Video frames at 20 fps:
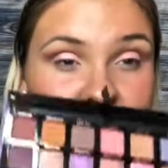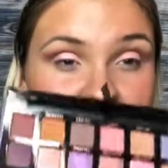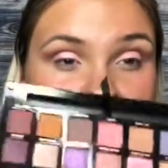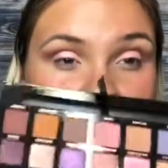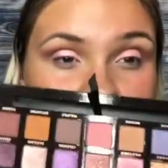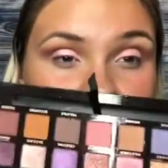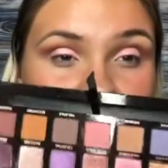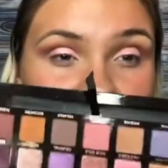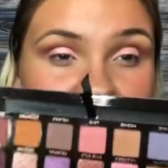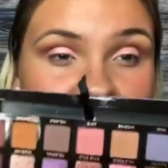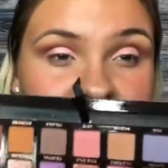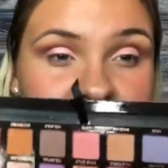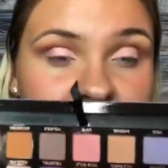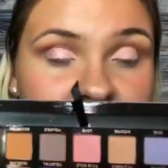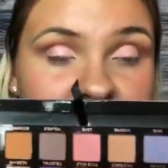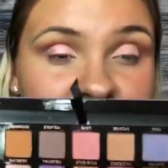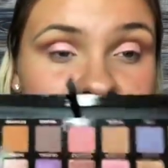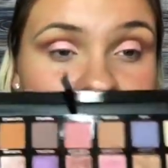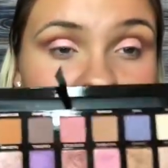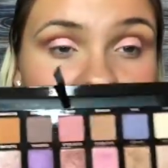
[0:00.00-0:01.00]
When I
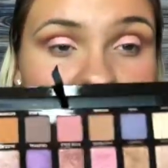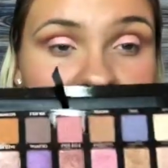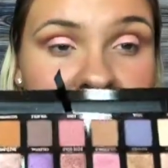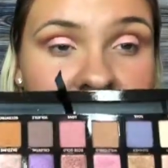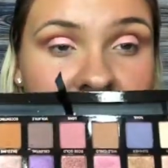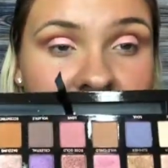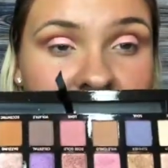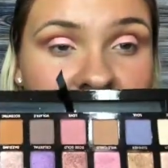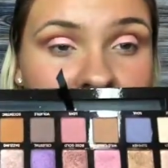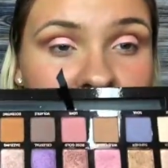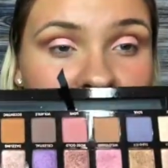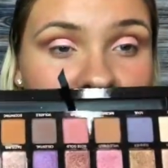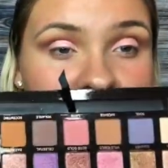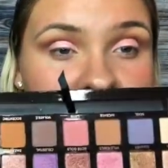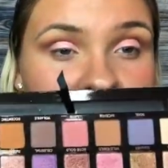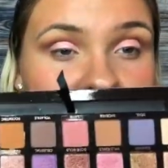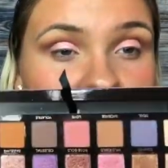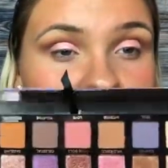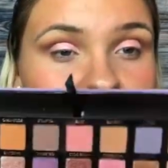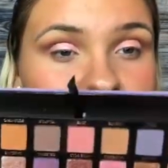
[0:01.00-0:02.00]
swatched them on my hand, I was,
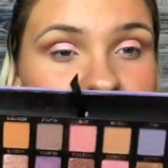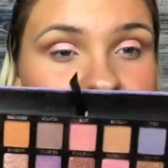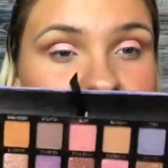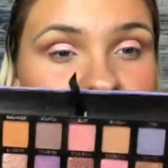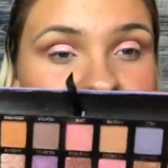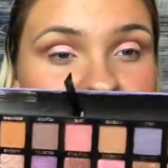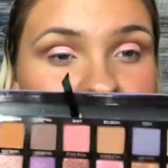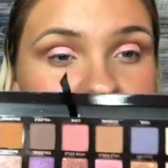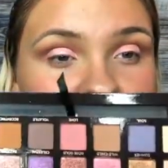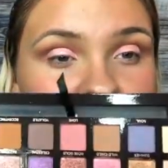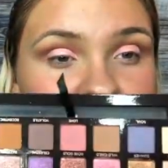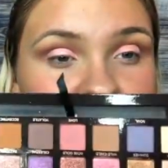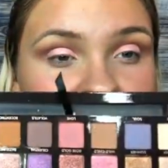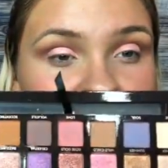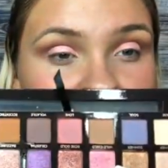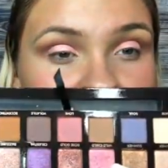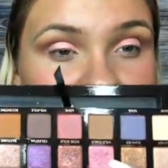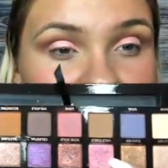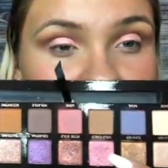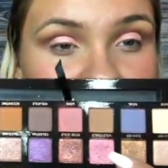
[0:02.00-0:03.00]
but I just want to bring
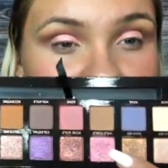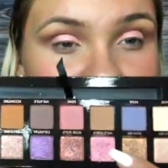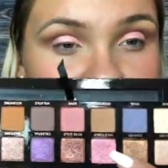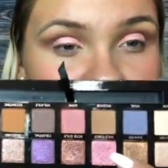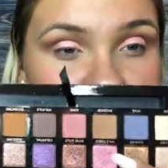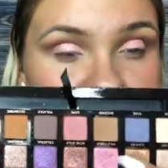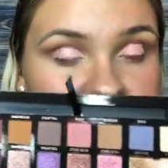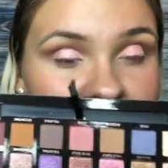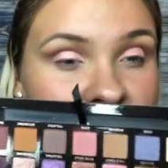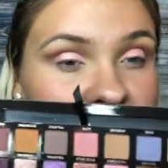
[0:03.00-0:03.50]
something to your attention.